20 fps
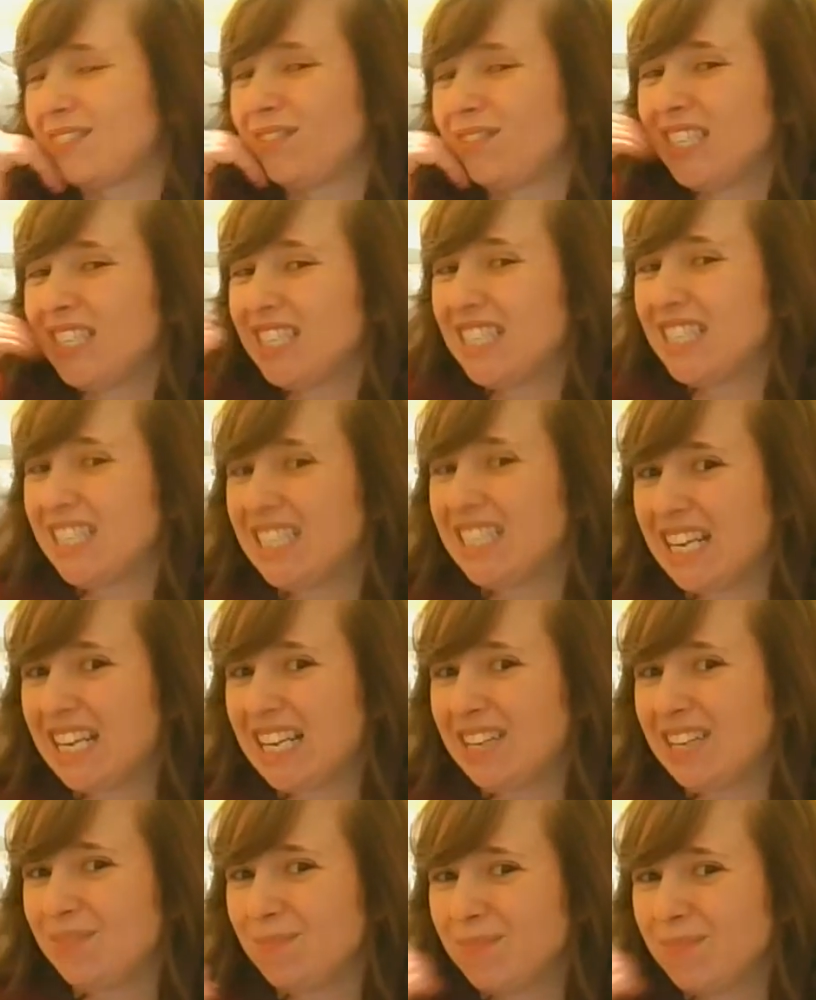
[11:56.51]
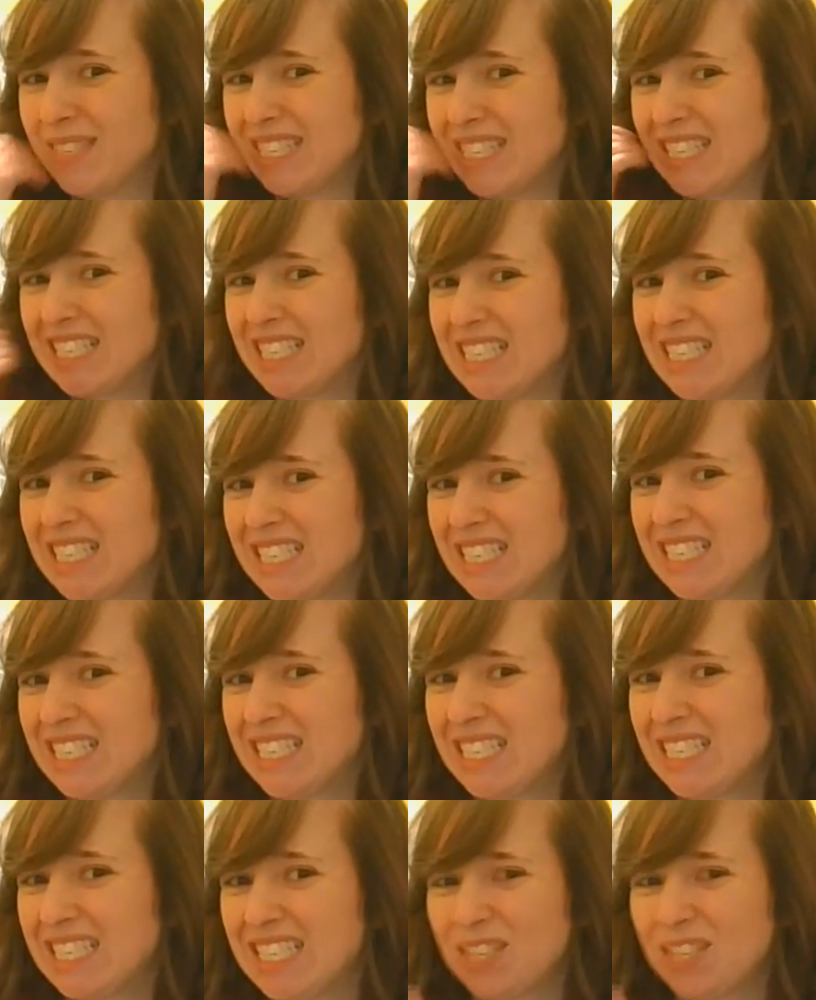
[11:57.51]
It's shame.
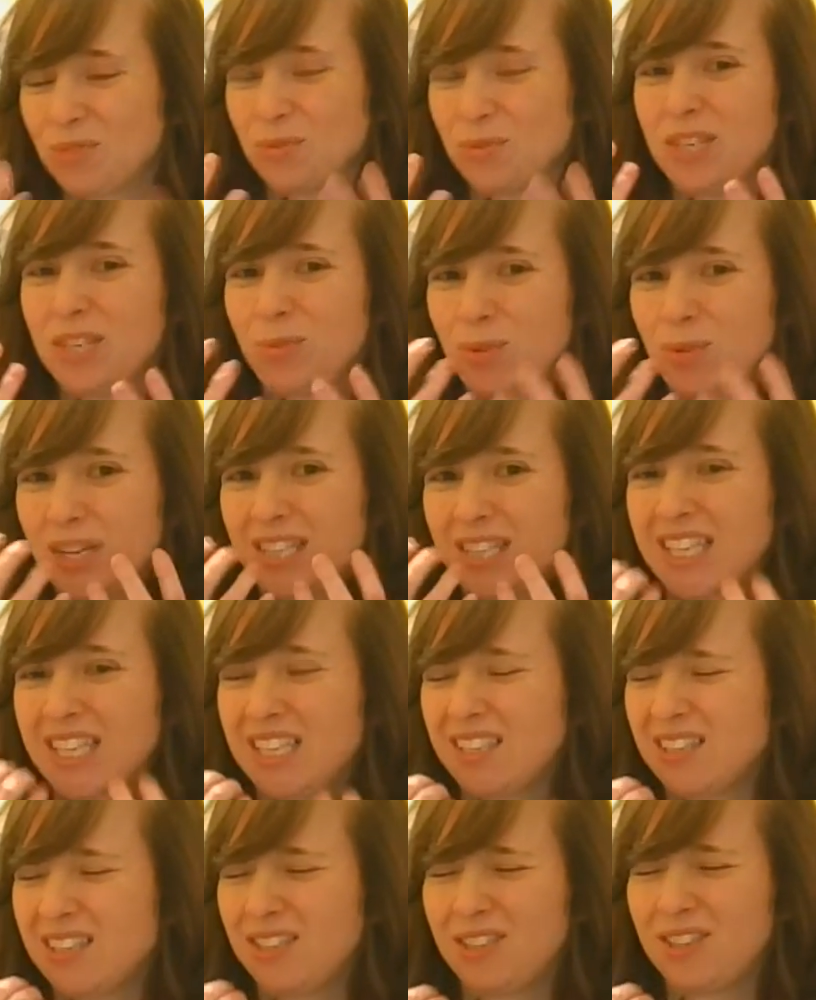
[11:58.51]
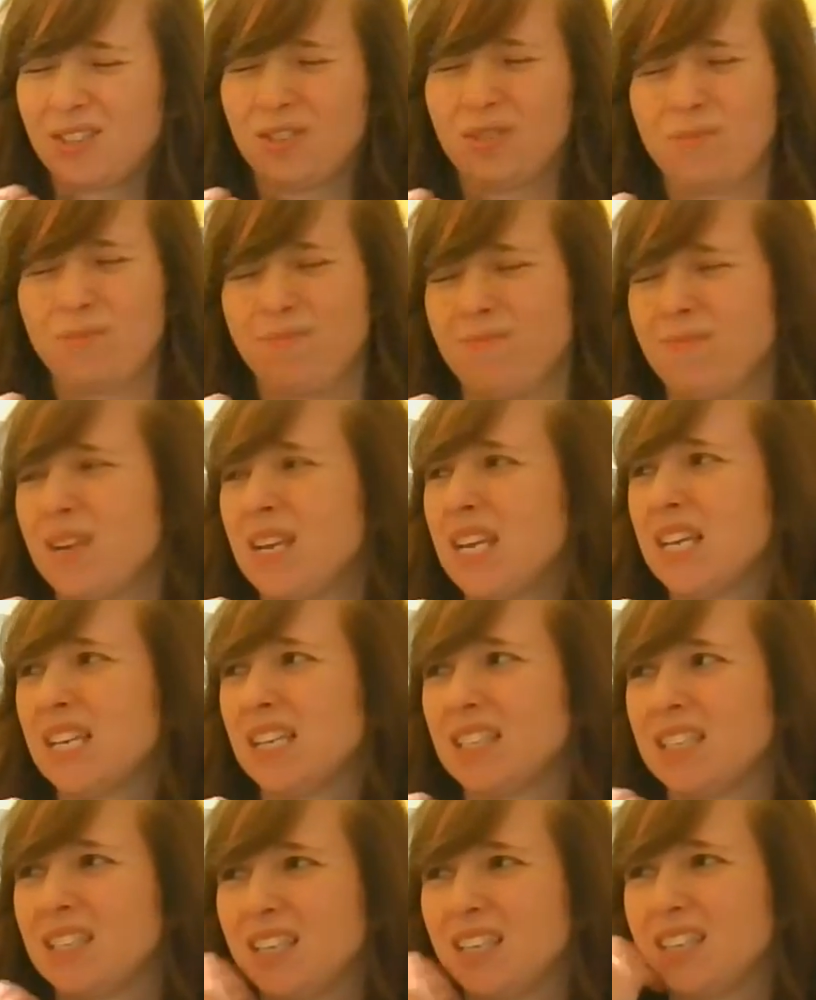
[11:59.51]
And you really want to like, oh
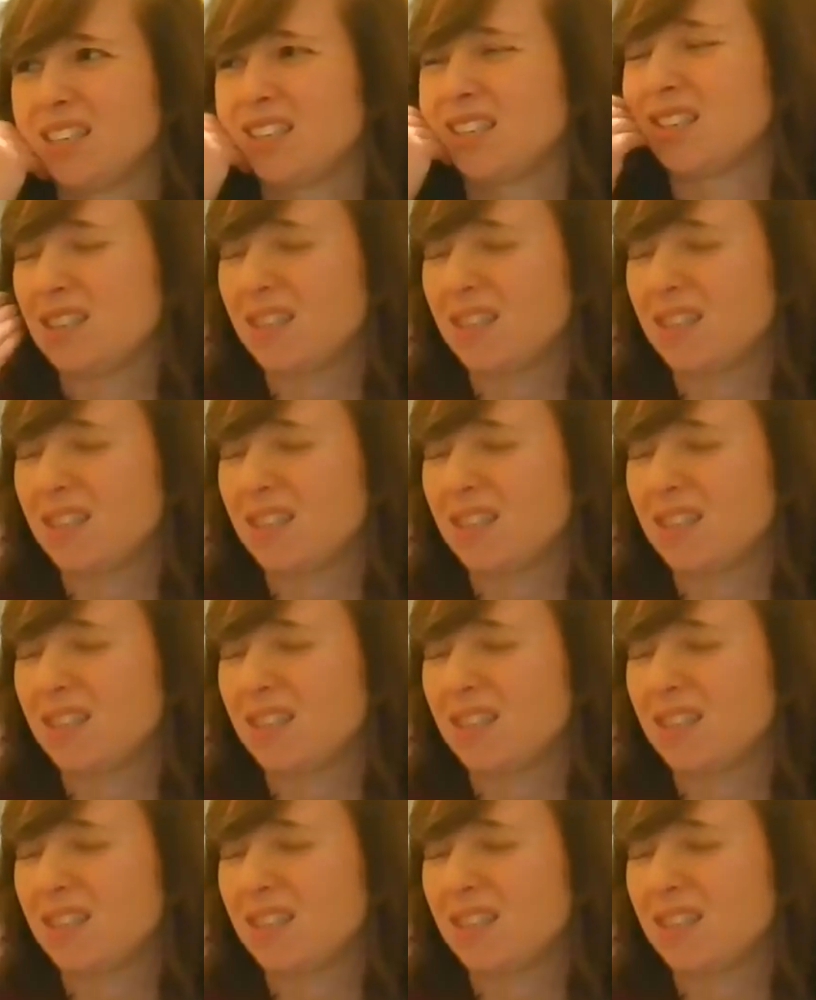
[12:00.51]
man, like